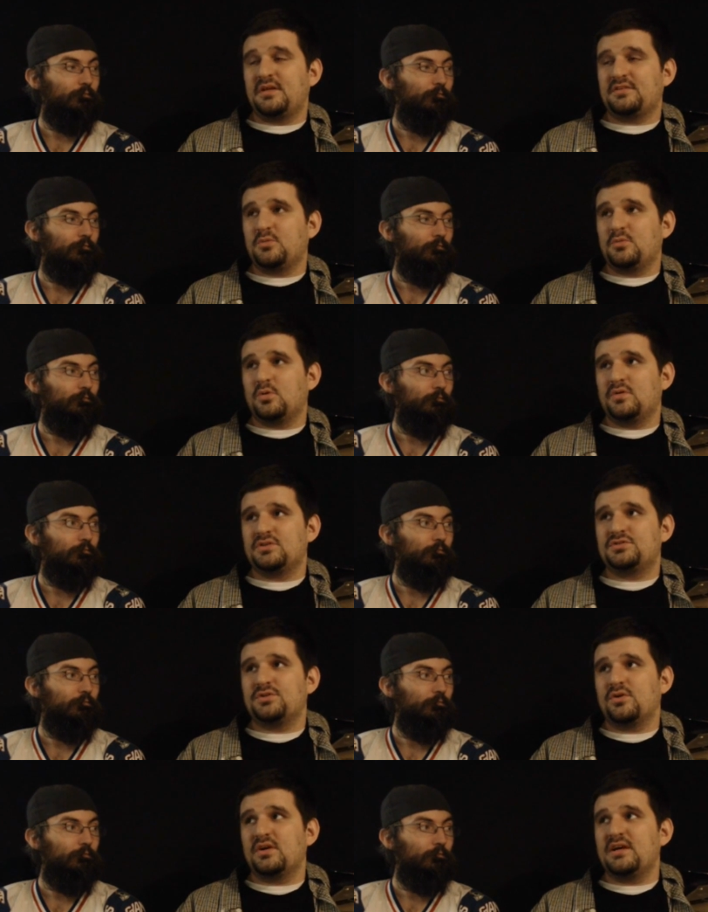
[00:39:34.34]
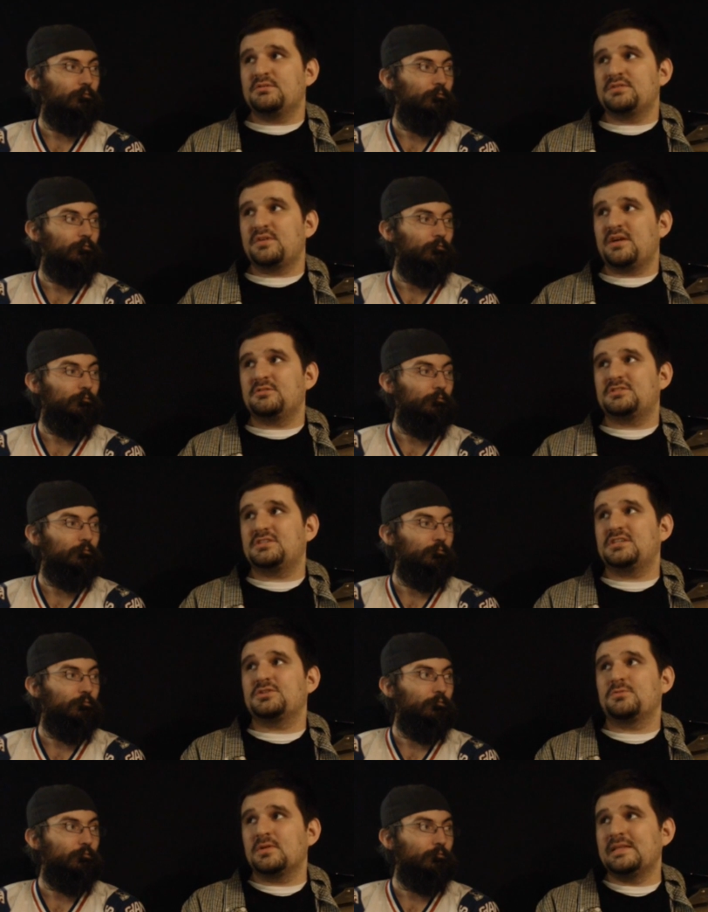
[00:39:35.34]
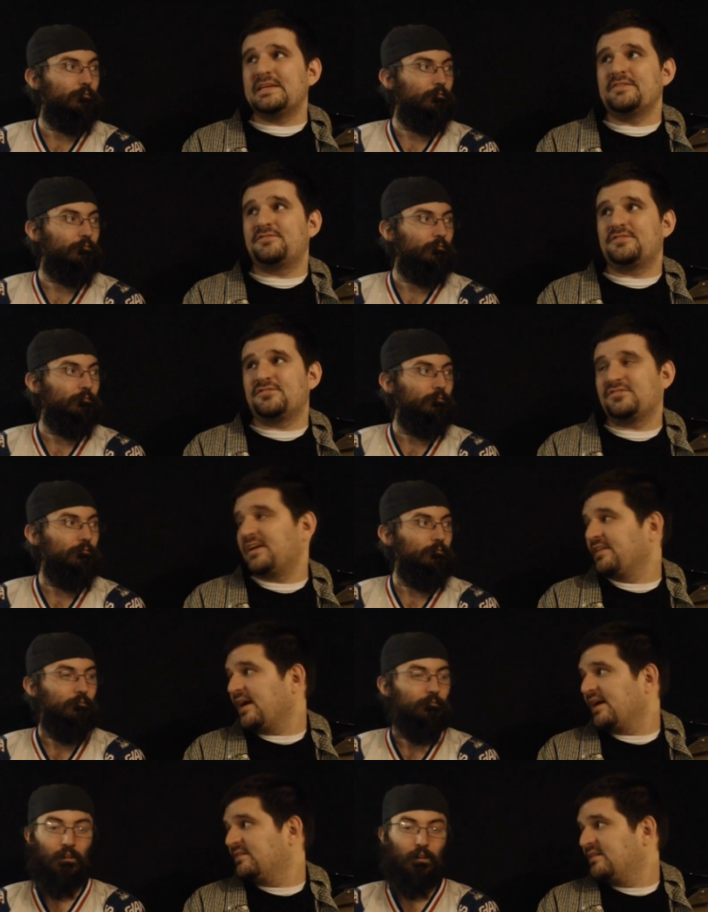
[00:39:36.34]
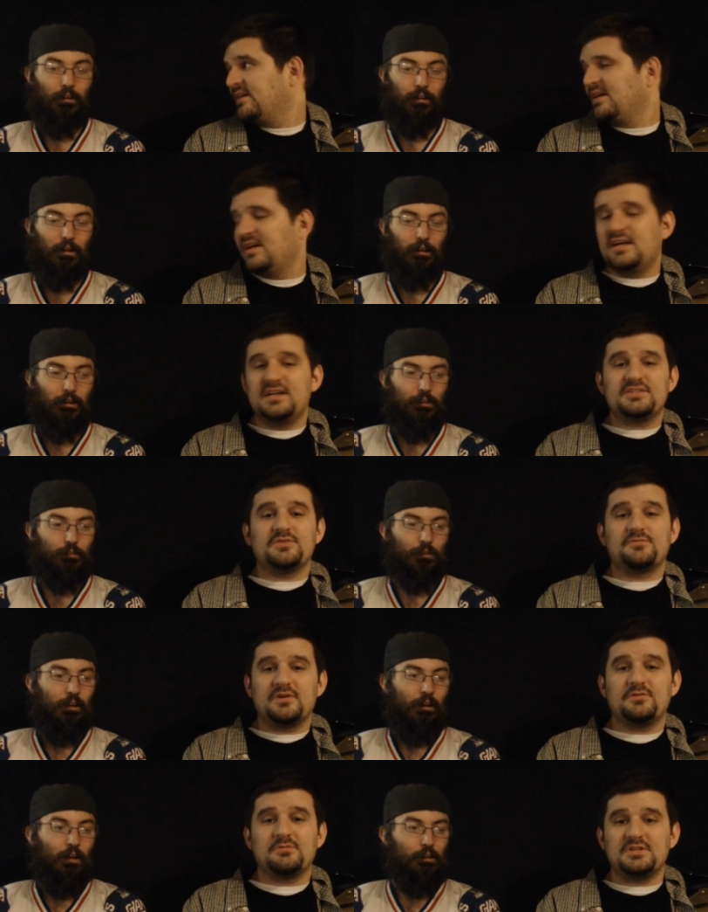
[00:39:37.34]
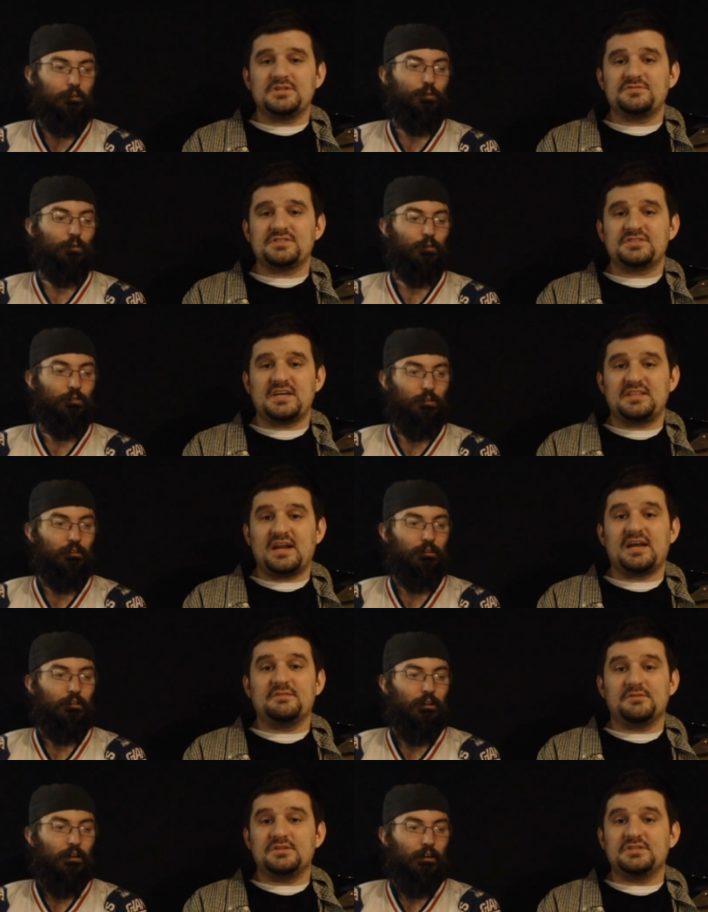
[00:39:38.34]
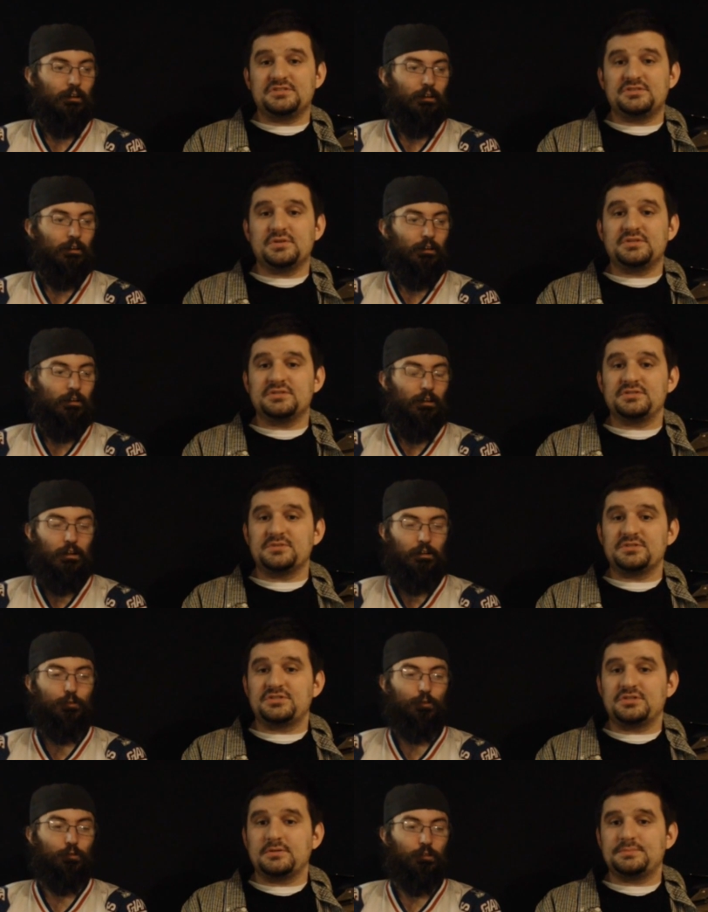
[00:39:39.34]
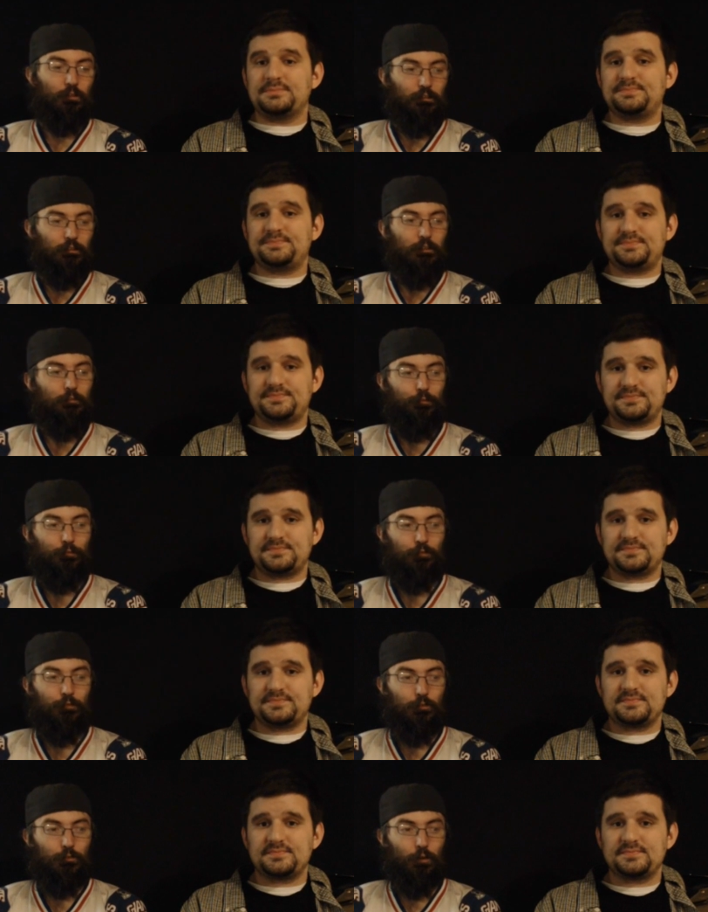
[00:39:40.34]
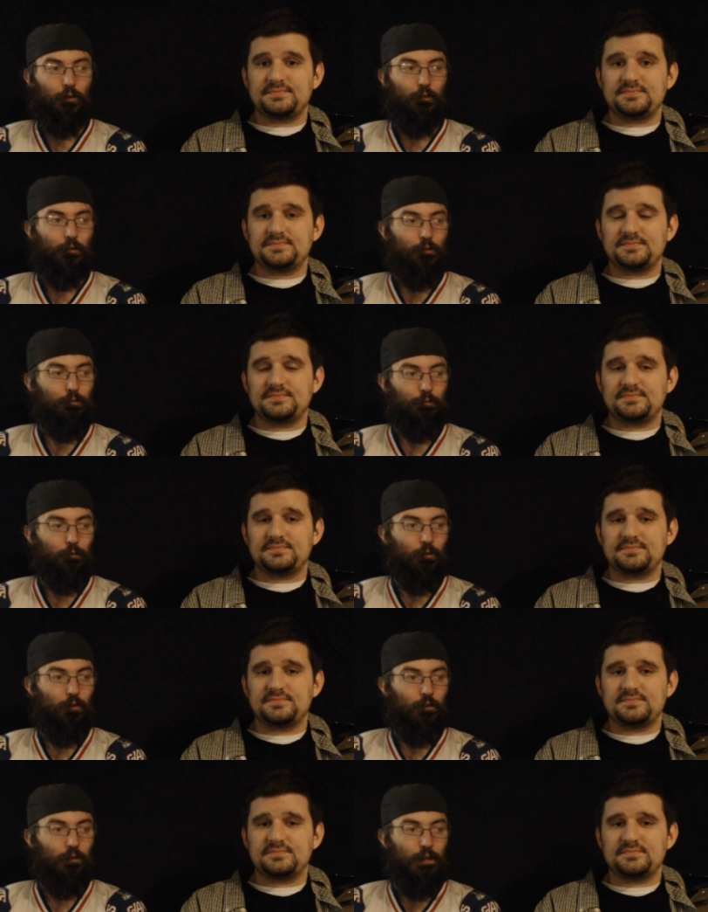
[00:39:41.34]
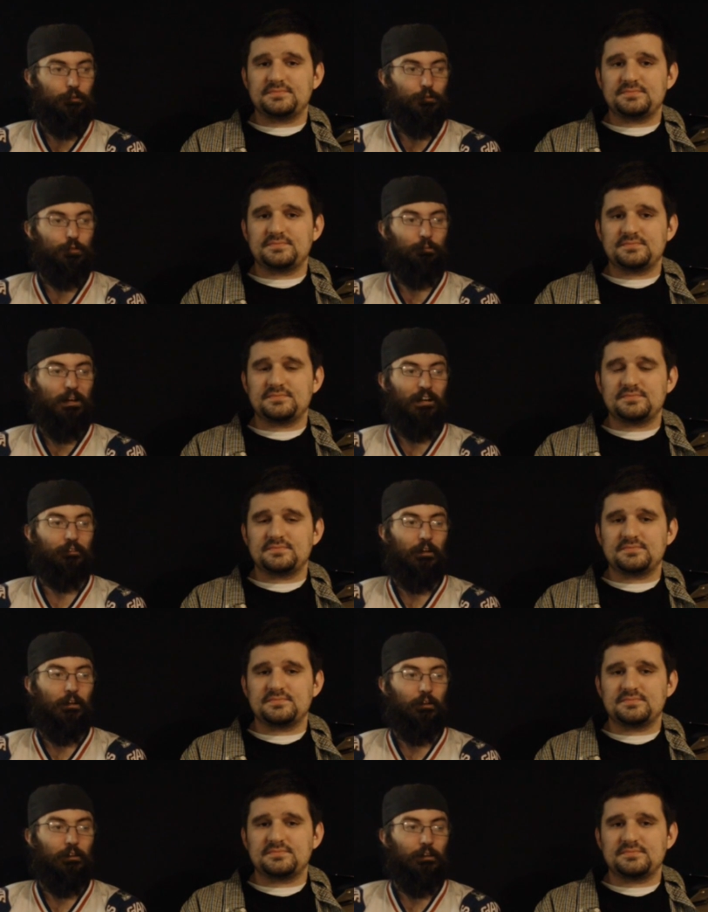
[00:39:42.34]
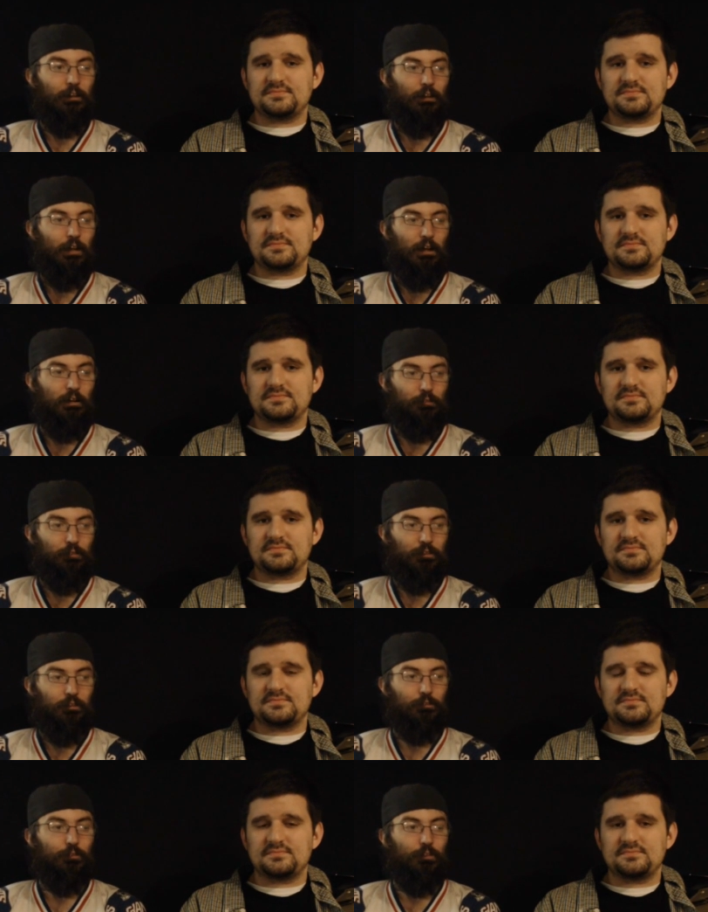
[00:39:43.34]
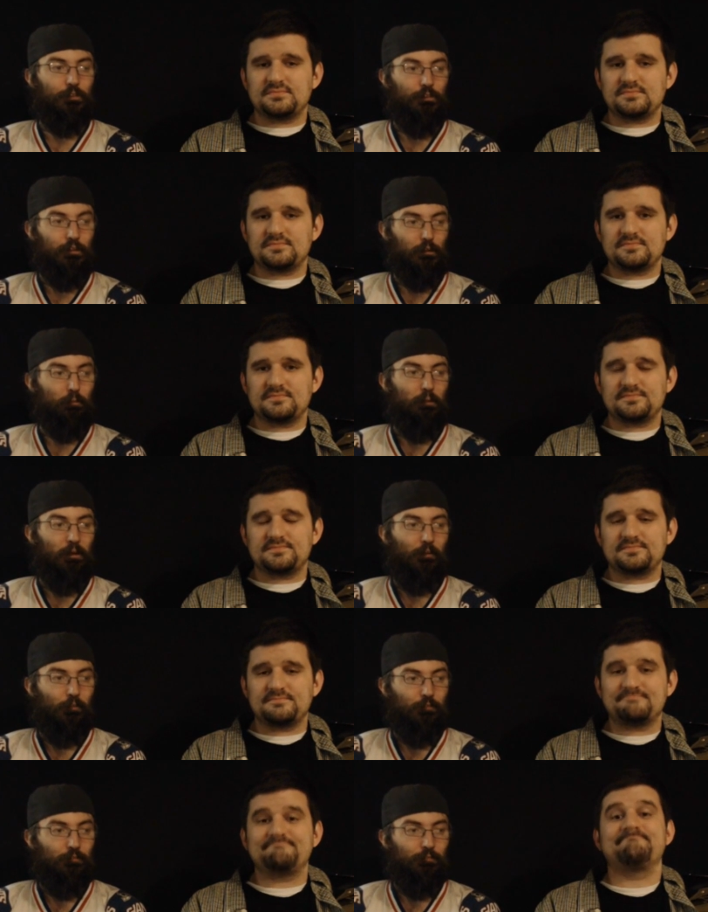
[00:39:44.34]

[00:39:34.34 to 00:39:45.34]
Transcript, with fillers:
Speaker 1: nothing more than a chore. It was it was it's a relief to say that. Yeah, it is a real relief to say re that I really enjoyed this. Week's it's show. a
Speaker 2: relief to turn off Raw and SmackDown and have things to think about.